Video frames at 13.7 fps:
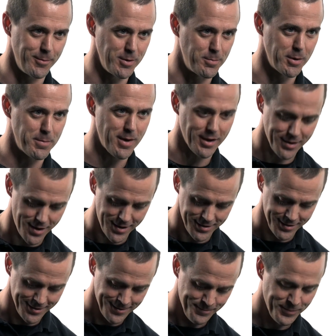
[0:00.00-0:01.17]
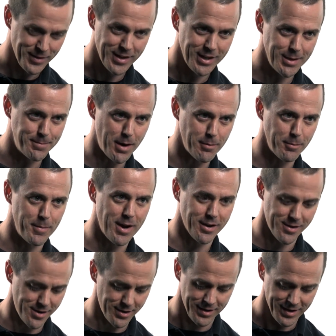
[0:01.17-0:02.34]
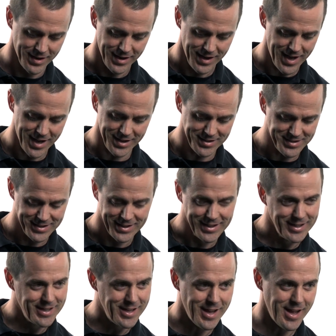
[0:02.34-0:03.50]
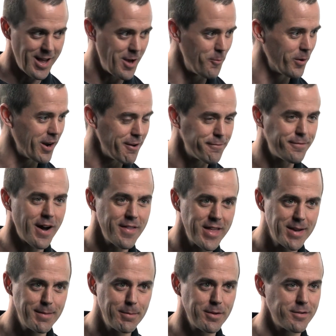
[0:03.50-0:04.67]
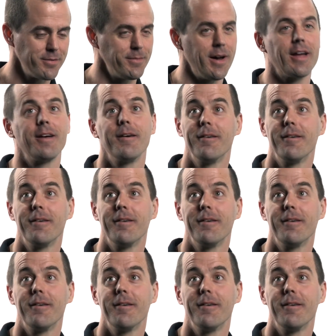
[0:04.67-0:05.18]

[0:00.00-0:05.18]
when you put it back on, you pop it back on. And when I finally come up with this, I'm like,